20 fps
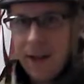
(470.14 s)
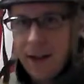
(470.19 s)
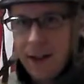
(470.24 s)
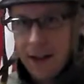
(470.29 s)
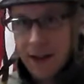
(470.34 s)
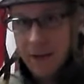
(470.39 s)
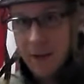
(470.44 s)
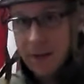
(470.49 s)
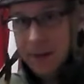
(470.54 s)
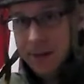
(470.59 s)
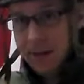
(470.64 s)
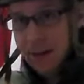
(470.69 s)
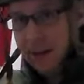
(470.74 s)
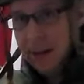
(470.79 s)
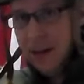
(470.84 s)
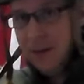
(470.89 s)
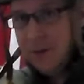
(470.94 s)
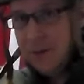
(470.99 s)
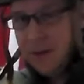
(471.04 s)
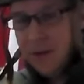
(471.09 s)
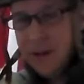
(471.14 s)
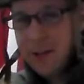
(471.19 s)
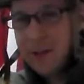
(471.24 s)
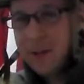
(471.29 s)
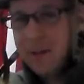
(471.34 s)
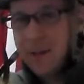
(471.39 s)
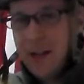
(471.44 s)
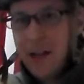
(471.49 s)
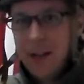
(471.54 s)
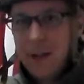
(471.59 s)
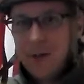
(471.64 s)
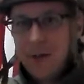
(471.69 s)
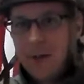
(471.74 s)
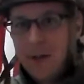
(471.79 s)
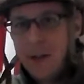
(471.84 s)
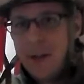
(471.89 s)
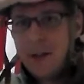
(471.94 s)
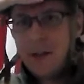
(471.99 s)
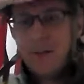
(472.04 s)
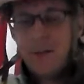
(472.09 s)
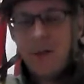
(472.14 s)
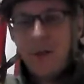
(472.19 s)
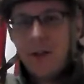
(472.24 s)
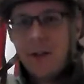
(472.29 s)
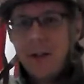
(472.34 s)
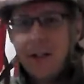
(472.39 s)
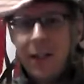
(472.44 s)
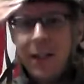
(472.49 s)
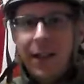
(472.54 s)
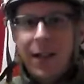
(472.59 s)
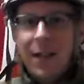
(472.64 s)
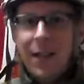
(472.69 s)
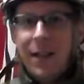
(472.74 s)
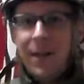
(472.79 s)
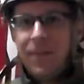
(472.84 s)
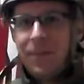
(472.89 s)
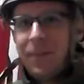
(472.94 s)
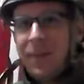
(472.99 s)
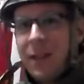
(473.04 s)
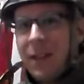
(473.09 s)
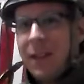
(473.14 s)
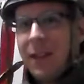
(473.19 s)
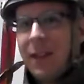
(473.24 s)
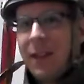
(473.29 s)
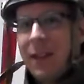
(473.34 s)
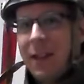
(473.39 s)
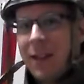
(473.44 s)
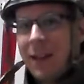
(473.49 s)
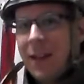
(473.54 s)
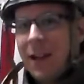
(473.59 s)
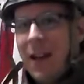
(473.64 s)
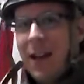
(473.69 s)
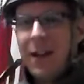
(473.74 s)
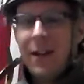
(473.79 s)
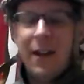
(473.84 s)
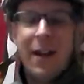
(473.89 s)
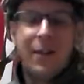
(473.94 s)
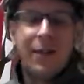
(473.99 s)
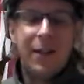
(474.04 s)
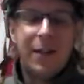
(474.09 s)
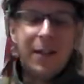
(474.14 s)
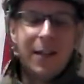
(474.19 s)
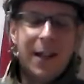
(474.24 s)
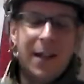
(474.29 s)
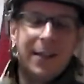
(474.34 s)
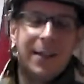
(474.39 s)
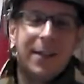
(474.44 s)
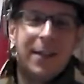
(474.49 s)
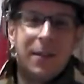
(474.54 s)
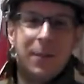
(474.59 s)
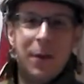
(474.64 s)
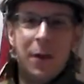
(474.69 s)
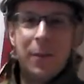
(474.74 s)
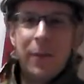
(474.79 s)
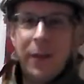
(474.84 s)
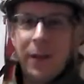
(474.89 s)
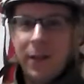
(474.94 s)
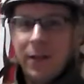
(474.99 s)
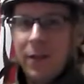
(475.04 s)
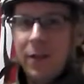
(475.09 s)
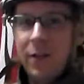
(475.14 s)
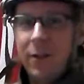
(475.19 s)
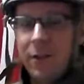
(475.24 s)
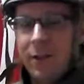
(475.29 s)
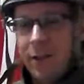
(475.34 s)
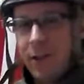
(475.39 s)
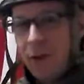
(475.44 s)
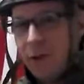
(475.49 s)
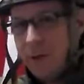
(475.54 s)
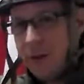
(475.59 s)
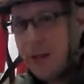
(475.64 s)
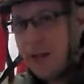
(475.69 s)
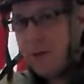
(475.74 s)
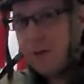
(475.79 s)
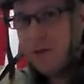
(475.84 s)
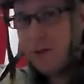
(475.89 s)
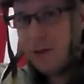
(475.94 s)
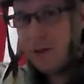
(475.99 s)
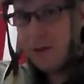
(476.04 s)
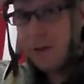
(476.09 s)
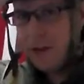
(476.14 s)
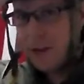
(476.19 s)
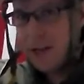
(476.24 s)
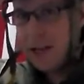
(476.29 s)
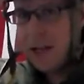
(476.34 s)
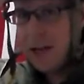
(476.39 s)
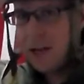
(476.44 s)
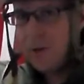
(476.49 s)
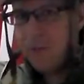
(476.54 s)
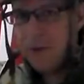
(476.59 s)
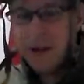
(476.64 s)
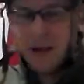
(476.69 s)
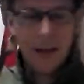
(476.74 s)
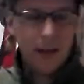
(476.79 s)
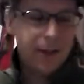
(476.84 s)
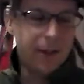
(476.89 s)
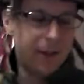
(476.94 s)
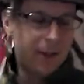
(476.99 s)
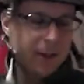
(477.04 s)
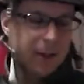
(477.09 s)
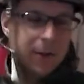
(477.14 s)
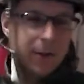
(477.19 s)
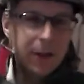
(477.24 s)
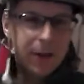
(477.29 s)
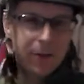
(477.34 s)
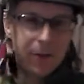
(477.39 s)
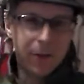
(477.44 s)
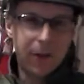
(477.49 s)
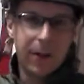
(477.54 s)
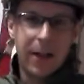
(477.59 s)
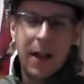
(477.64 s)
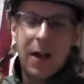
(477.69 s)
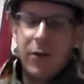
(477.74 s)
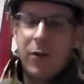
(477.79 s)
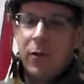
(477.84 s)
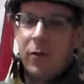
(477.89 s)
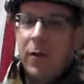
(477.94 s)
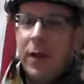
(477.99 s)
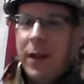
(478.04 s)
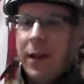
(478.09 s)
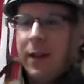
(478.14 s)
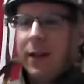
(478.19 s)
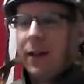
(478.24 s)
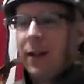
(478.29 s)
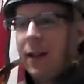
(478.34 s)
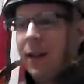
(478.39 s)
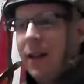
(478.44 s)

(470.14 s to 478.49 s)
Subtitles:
And I would love to run some nods with this. Unfortunately, I don't have any nods at the moment, so there's no need for the nod weight and there's no need for a counterweight.